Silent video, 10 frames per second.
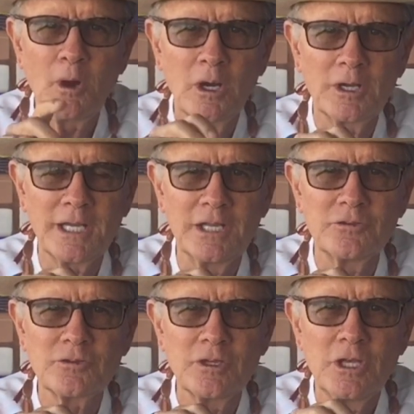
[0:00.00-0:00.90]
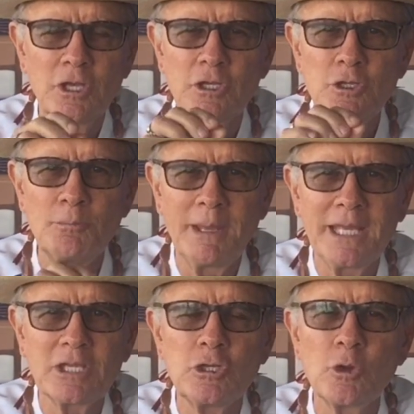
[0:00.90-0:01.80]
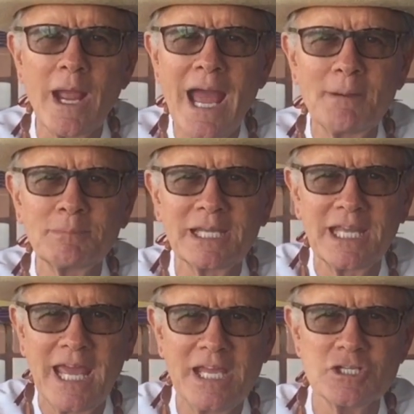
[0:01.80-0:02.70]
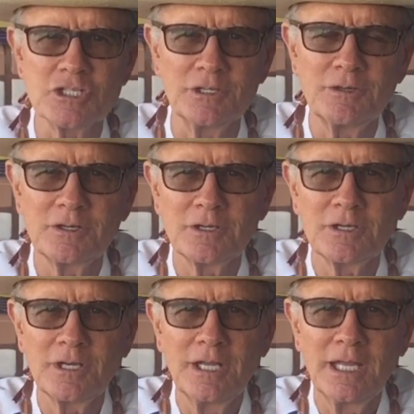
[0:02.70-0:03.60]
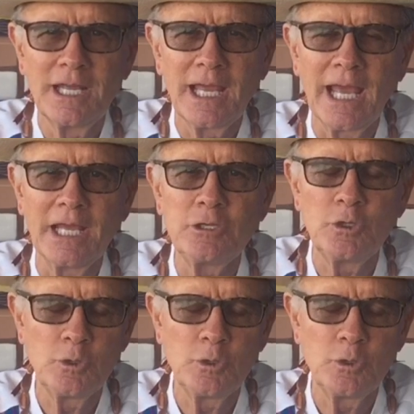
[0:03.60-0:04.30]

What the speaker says: part is you make your application and